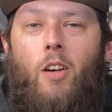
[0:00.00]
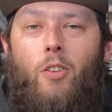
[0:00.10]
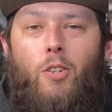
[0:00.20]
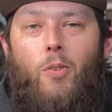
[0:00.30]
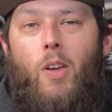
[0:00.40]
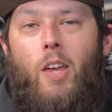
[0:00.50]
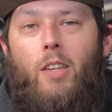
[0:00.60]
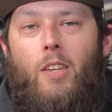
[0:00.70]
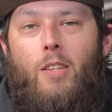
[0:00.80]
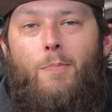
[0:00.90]
other
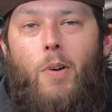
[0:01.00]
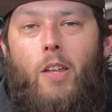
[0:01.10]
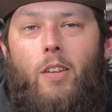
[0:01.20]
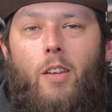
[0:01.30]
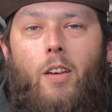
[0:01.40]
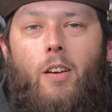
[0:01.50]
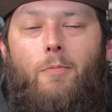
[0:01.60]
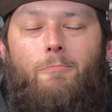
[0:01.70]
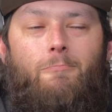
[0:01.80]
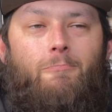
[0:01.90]
doohickeys, but
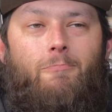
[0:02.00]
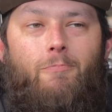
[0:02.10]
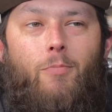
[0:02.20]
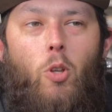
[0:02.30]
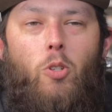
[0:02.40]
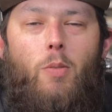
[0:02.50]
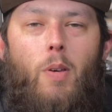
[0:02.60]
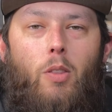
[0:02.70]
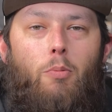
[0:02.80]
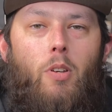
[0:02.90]
those are the
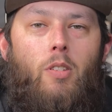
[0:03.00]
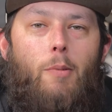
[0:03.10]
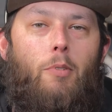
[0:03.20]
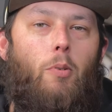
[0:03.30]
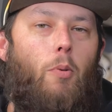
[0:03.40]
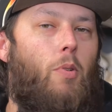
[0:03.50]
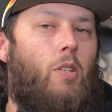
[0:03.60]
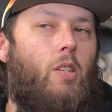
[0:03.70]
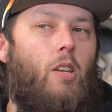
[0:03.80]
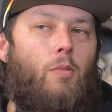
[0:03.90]
big 3. Typically what we
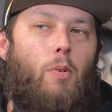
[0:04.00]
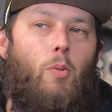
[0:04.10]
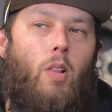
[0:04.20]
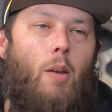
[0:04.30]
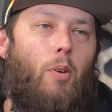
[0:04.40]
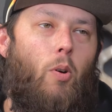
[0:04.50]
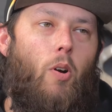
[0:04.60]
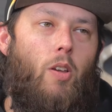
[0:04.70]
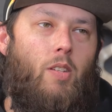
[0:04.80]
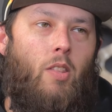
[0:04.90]
see is we do a lot of
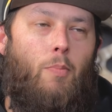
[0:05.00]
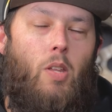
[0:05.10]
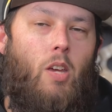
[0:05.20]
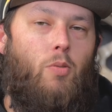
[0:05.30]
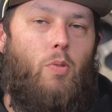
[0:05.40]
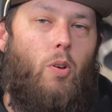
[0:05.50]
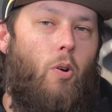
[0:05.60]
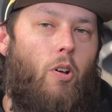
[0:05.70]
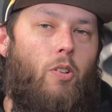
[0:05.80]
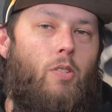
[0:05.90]
McGaughy's and the BDS
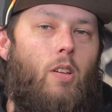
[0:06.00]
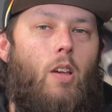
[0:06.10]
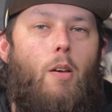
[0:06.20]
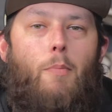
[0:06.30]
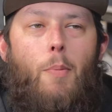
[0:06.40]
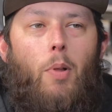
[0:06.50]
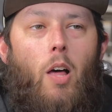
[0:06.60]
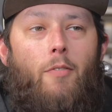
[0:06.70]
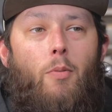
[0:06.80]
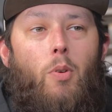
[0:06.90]
recoils. People
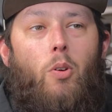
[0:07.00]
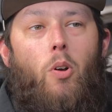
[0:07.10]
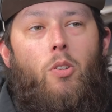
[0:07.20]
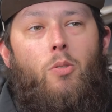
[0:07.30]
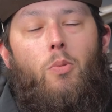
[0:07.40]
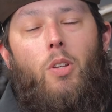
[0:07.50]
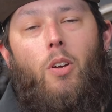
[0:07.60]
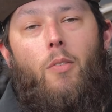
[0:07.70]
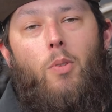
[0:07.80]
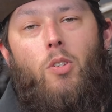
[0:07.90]
love them. The recoils do really
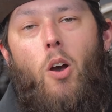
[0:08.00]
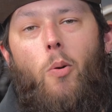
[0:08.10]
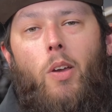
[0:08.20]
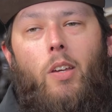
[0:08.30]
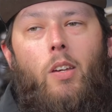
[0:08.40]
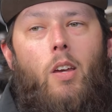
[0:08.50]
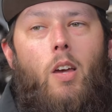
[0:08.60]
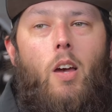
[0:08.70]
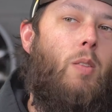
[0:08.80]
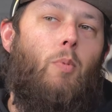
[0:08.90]
great with towing.
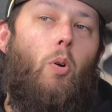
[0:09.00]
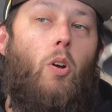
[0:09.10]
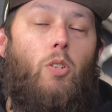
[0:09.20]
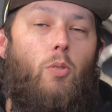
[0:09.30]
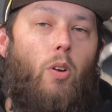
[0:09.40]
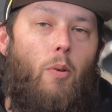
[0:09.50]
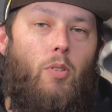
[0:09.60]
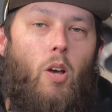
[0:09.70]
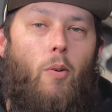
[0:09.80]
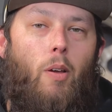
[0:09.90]
The McGaughy's do great
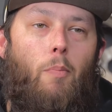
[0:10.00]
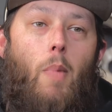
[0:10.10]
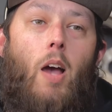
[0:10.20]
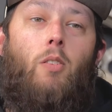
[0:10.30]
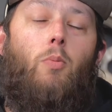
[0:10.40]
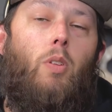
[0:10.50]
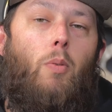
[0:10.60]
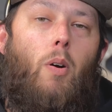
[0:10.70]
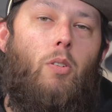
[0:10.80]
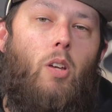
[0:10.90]
with towing. Mine do really
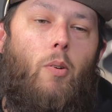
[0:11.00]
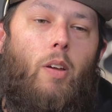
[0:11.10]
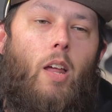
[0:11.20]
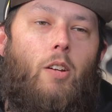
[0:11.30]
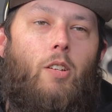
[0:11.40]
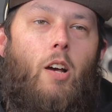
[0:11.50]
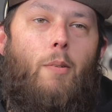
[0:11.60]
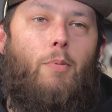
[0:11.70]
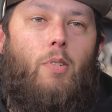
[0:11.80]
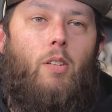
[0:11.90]
well with towing. It actually
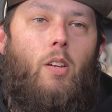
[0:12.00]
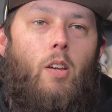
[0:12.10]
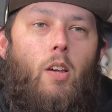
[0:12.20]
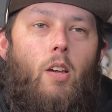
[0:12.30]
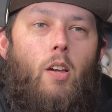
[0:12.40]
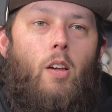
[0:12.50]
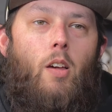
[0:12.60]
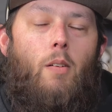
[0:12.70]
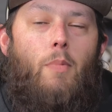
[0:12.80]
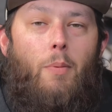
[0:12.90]
helps
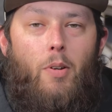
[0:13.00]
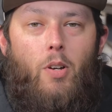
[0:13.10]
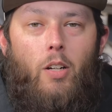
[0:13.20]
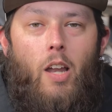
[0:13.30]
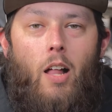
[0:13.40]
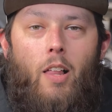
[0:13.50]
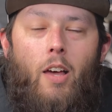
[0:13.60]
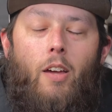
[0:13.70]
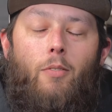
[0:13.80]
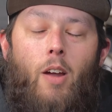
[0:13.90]
make my truck not
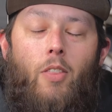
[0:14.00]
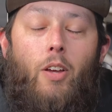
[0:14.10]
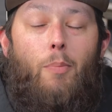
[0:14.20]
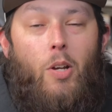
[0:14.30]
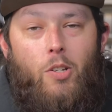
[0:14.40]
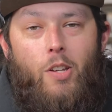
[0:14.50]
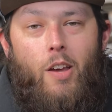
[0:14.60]
ride like a brick shit